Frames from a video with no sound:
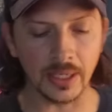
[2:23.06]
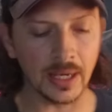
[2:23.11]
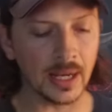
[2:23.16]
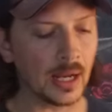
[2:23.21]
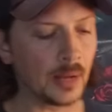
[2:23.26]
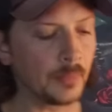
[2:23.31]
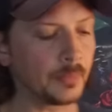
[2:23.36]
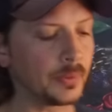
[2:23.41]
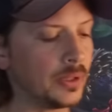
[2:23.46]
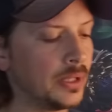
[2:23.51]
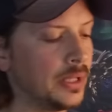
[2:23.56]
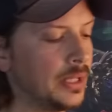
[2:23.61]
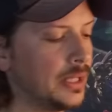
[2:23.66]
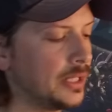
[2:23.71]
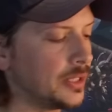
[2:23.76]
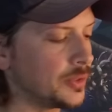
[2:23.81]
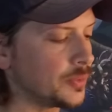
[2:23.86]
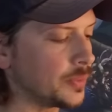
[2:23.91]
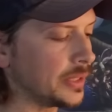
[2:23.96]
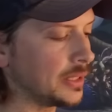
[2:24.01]
can happen
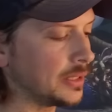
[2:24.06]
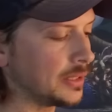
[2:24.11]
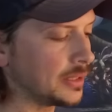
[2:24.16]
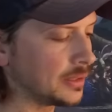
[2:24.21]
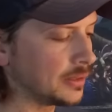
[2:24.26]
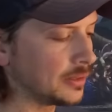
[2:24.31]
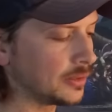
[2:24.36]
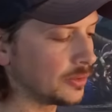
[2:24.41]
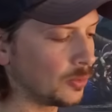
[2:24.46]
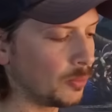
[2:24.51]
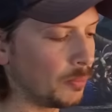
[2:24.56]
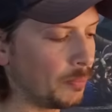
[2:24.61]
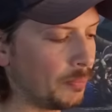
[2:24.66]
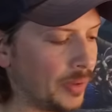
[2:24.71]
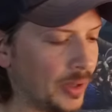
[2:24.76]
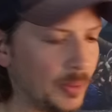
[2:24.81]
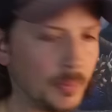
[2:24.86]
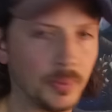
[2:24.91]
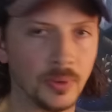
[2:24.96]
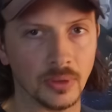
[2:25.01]
is we can get a little
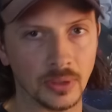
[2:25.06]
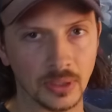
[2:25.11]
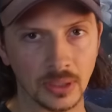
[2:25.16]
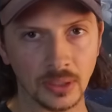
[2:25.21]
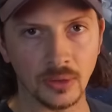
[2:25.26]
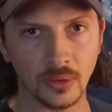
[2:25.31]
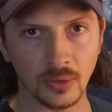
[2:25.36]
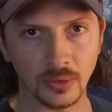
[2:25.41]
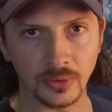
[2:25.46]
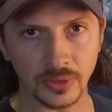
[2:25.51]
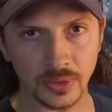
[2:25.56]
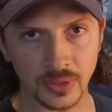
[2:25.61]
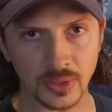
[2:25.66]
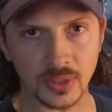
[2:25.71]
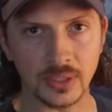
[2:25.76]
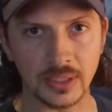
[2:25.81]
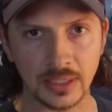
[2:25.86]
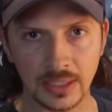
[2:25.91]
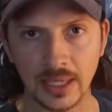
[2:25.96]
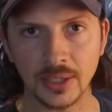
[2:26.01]
bubble along the,
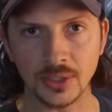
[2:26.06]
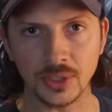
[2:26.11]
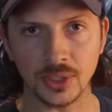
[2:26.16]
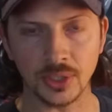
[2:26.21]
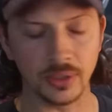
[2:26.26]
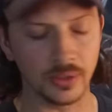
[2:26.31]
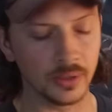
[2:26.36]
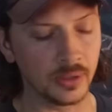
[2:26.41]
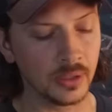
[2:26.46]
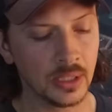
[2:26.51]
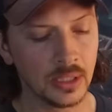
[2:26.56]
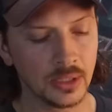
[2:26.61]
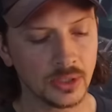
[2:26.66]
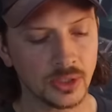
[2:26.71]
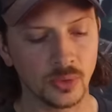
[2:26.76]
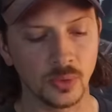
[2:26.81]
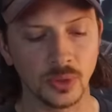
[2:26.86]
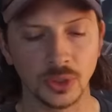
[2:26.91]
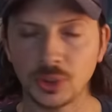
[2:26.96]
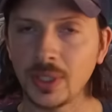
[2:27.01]
the, edge here.
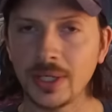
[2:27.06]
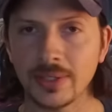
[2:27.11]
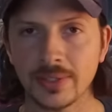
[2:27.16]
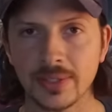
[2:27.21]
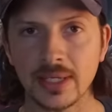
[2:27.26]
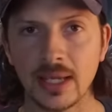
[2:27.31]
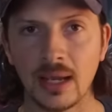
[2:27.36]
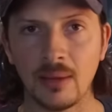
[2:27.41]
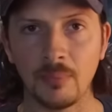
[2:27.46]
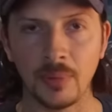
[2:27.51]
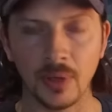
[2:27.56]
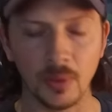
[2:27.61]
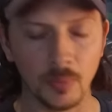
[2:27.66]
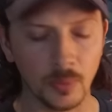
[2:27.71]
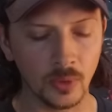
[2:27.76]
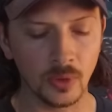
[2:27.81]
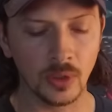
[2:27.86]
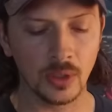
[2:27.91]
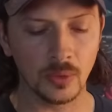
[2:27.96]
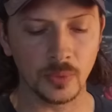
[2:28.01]
To address that
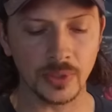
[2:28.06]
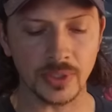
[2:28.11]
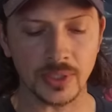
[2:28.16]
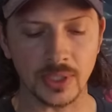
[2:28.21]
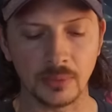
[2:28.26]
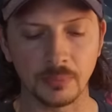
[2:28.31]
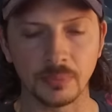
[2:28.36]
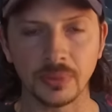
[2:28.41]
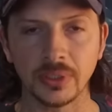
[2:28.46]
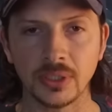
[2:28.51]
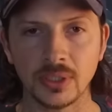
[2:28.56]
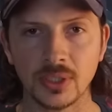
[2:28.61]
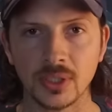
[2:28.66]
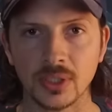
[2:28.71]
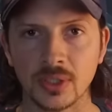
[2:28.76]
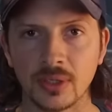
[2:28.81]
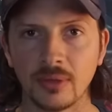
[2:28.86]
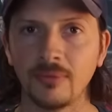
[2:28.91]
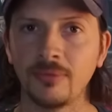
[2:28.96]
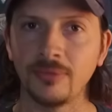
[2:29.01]
bubble, we simply
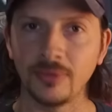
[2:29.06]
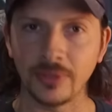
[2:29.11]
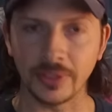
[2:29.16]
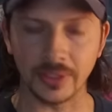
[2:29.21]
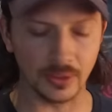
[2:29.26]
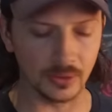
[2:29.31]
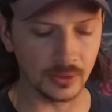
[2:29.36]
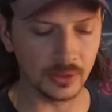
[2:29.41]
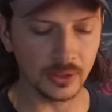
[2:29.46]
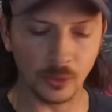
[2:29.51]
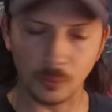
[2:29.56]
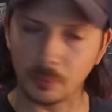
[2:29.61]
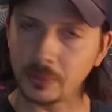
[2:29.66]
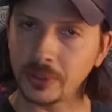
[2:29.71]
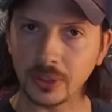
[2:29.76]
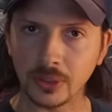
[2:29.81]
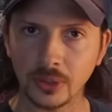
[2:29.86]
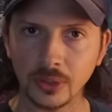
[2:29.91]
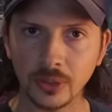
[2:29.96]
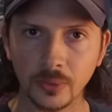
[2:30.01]
just flick a little
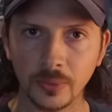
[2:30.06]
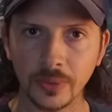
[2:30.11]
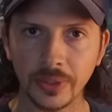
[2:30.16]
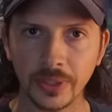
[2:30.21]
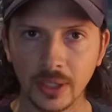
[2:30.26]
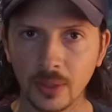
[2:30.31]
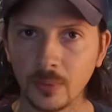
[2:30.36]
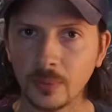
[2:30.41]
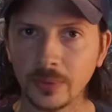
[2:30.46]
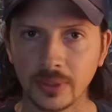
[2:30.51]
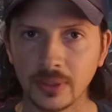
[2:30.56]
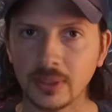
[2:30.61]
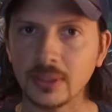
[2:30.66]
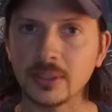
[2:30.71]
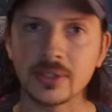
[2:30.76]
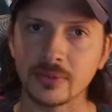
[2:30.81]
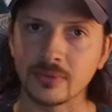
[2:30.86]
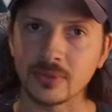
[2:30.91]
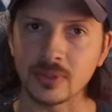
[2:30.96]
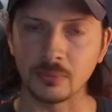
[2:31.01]
bit of glue in there with the
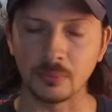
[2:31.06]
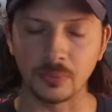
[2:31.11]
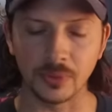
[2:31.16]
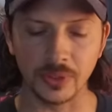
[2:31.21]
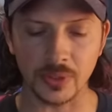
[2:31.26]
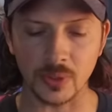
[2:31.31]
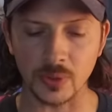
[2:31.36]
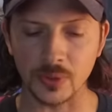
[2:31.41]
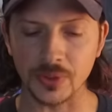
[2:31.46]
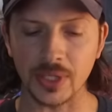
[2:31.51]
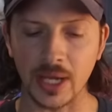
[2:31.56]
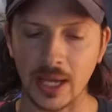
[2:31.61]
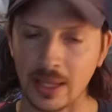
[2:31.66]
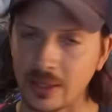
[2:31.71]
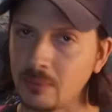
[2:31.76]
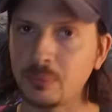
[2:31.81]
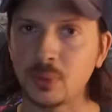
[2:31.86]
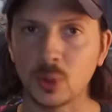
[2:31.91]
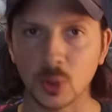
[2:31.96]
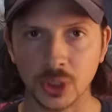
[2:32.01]
ends of some bristles and
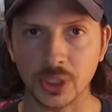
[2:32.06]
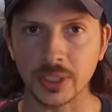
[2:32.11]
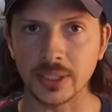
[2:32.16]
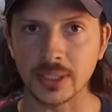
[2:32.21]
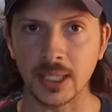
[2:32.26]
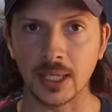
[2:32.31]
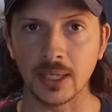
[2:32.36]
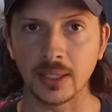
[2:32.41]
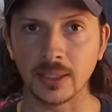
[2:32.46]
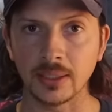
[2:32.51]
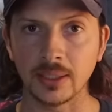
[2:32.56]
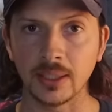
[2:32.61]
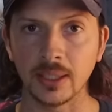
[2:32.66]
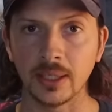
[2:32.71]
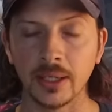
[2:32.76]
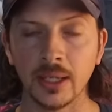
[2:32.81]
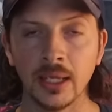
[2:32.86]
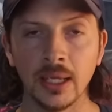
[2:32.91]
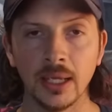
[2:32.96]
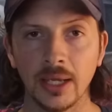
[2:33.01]
then push it down
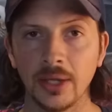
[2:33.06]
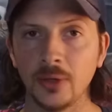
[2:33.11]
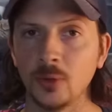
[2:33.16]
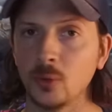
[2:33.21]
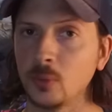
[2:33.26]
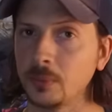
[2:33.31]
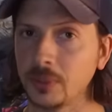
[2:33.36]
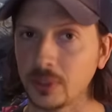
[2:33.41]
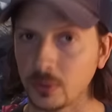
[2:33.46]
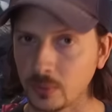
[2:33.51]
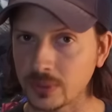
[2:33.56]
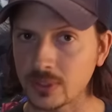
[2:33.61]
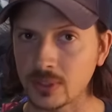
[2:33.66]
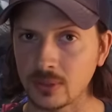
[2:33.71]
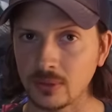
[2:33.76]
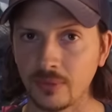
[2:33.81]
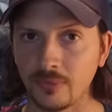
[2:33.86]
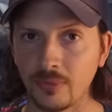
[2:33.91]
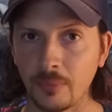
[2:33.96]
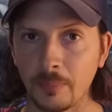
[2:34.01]
again. And normally with
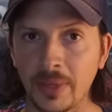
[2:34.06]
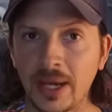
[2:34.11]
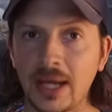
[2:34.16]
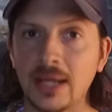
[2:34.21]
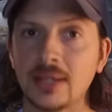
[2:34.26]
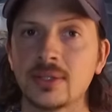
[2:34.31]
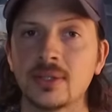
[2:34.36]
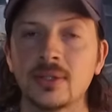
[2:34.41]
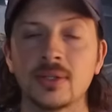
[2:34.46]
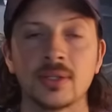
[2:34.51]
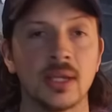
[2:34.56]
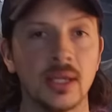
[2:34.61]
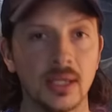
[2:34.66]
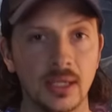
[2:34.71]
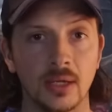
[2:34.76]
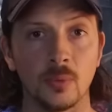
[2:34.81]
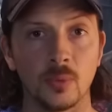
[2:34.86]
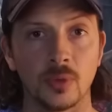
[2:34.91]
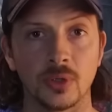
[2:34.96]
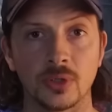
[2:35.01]
two different passes,
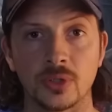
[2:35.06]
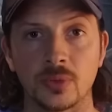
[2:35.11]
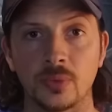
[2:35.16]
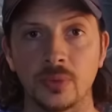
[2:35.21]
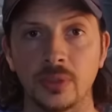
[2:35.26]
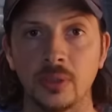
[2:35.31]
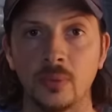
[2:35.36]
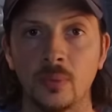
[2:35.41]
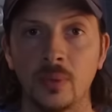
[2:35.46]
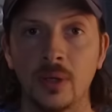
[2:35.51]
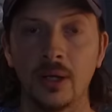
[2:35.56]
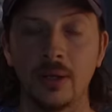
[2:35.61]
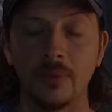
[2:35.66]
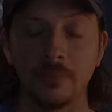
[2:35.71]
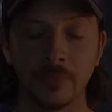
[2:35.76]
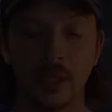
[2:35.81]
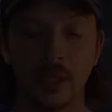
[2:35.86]
it works really well.